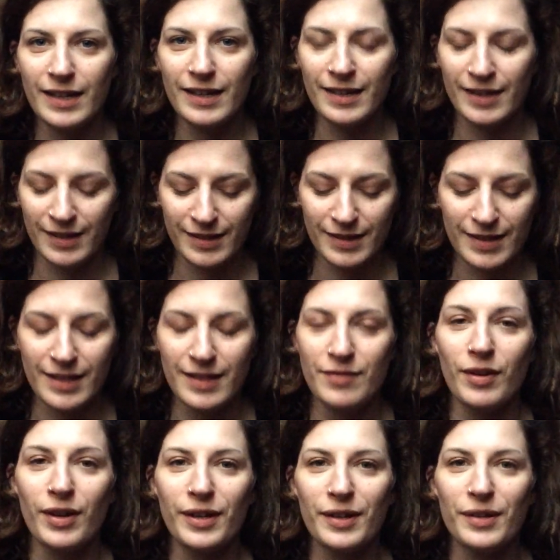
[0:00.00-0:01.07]
Yeah, this is
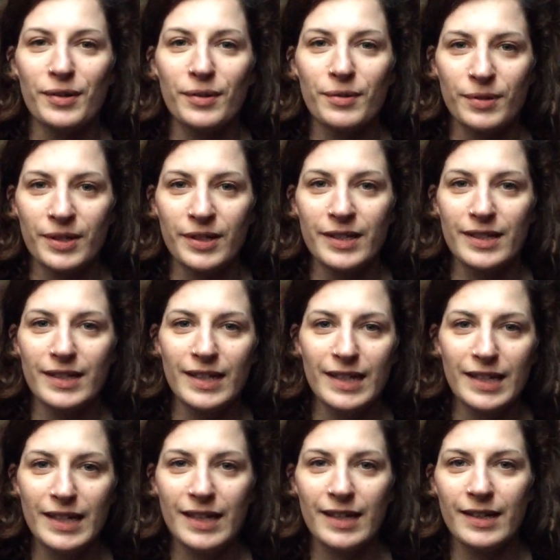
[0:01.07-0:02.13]
fucking awkward.
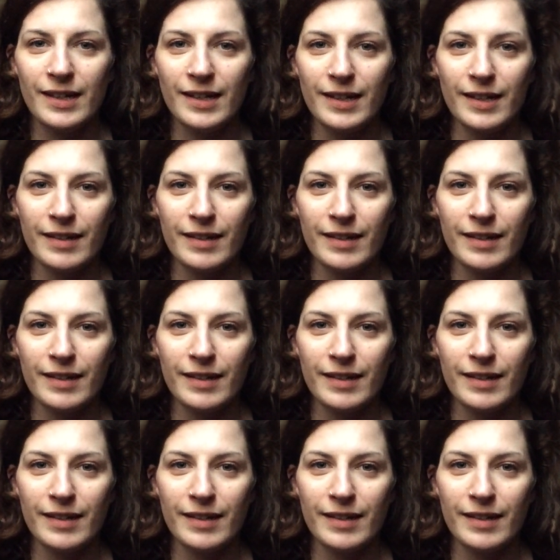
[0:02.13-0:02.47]
I